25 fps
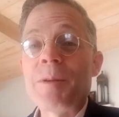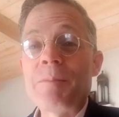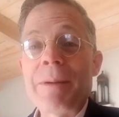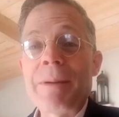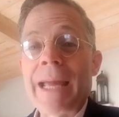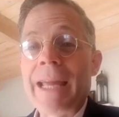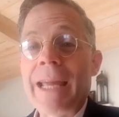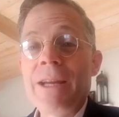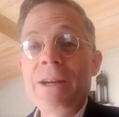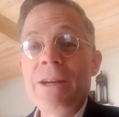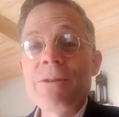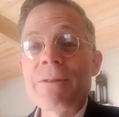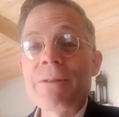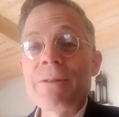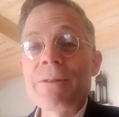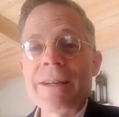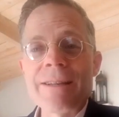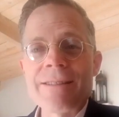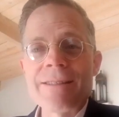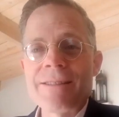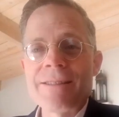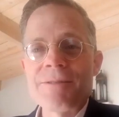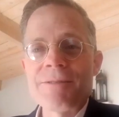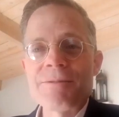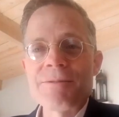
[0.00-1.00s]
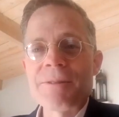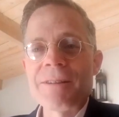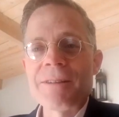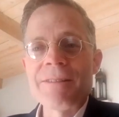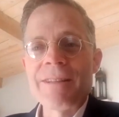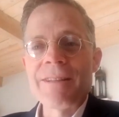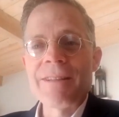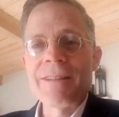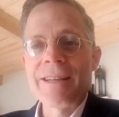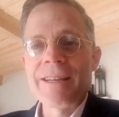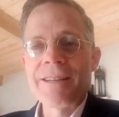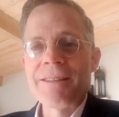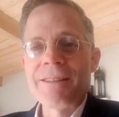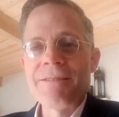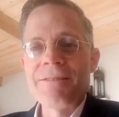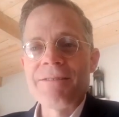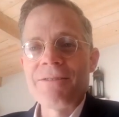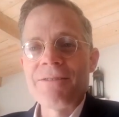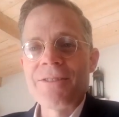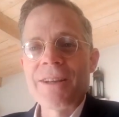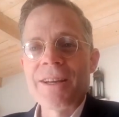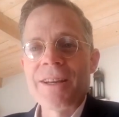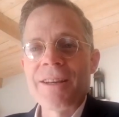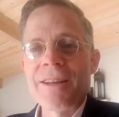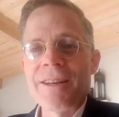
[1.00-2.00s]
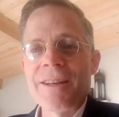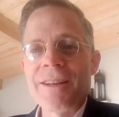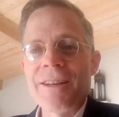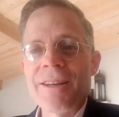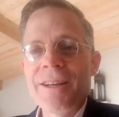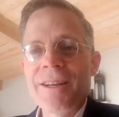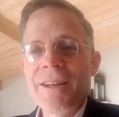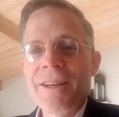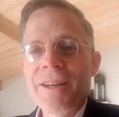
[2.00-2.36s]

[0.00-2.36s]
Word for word: pancreas where they can uh,